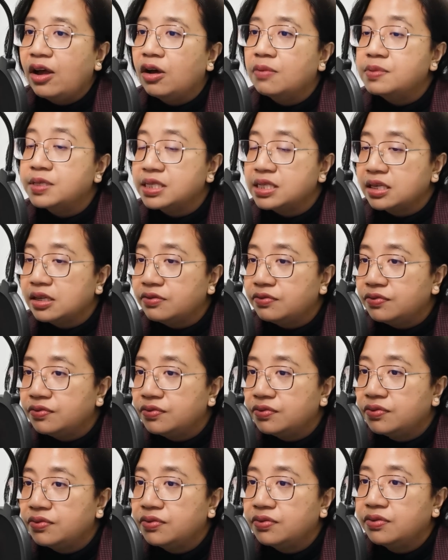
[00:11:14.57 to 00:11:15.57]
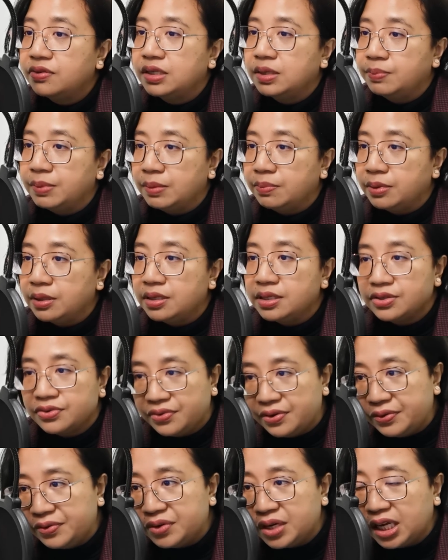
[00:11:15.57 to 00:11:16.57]
observe the people
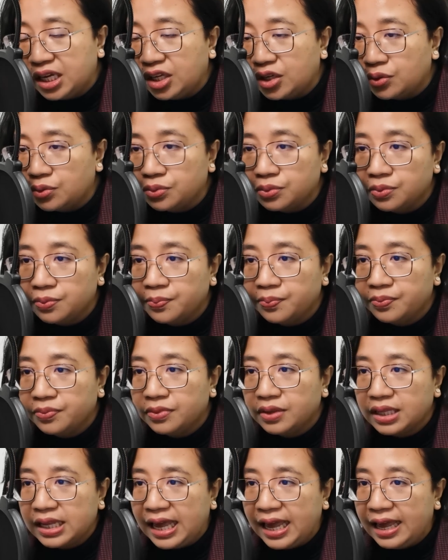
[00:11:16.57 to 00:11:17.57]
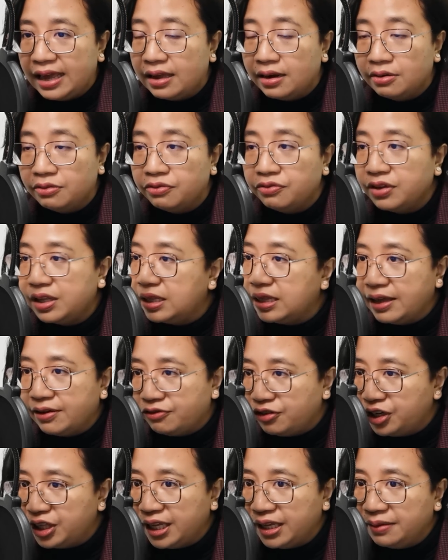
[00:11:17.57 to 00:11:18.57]
surrounding you, and feel
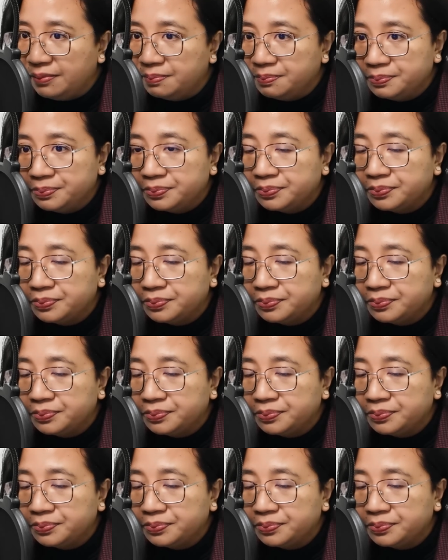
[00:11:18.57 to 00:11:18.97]
everything.